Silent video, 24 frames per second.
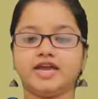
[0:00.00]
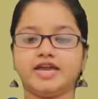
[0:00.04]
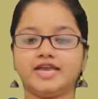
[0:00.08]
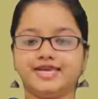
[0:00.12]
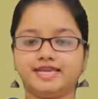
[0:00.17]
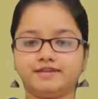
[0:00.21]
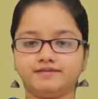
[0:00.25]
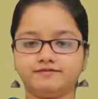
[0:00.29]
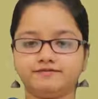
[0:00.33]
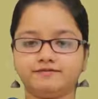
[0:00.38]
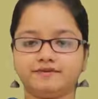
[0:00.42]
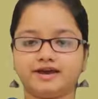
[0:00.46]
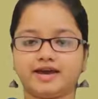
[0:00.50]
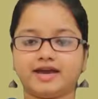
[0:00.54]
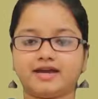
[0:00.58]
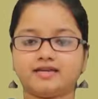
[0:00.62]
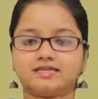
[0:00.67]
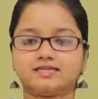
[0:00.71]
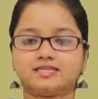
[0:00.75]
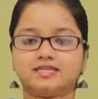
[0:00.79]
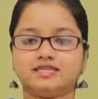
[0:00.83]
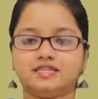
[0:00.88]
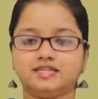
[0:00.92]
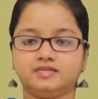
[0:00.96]
In
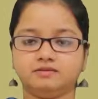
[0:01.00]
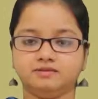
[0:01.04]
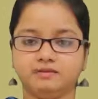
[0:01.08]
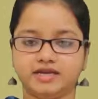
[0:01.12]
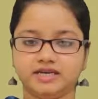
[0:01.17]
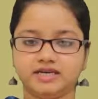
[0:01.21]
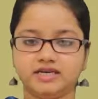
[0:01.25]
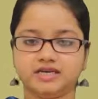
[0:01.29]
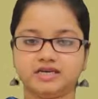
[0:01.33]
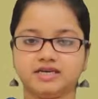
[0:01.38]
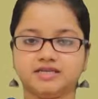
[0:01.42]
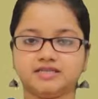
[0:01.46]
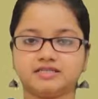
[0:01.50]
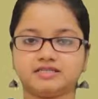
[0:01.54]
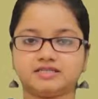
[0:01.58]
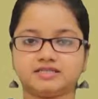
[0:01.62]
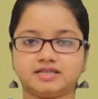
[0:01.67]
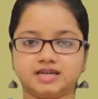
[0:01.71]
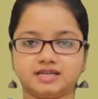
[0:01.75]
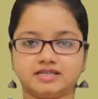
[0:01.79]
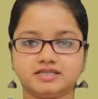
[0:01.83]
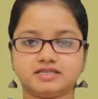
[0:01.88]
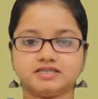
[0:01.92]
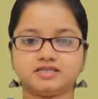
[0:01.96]
fact, in many
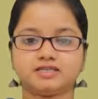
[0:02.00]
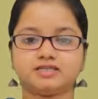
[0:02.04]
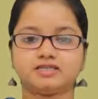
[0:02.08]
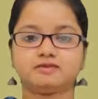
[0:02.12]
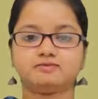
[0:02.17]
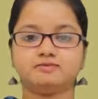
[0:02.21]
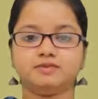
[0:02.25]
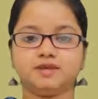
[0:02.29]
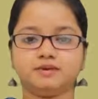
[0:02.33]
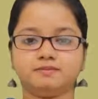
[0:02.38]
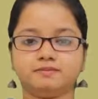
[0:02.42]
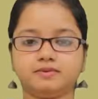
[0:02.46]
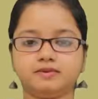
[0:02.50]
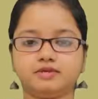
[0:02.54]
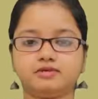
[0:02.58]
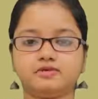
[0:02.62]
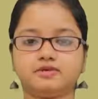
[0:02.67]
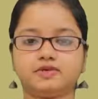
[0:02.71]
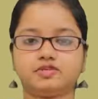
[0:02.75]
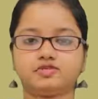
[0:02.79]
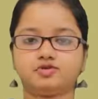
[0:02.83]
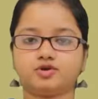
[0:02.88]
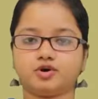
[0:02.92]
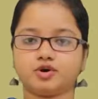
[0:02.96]
instances, people
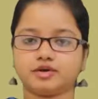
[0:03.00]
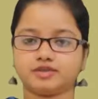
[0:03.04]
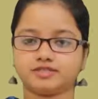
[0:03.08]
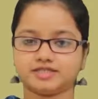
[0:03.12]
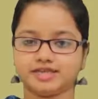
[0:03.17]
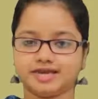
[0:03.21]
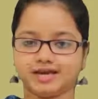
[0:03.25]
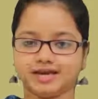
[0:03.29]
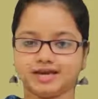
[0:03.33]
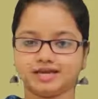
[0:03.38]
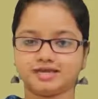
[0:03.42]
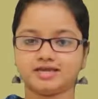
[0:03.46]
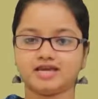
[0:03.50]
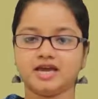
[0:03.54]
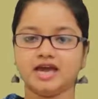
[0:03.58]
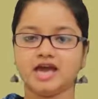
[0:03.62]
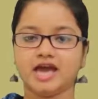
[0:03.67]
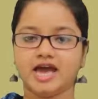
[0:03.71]
rejoice at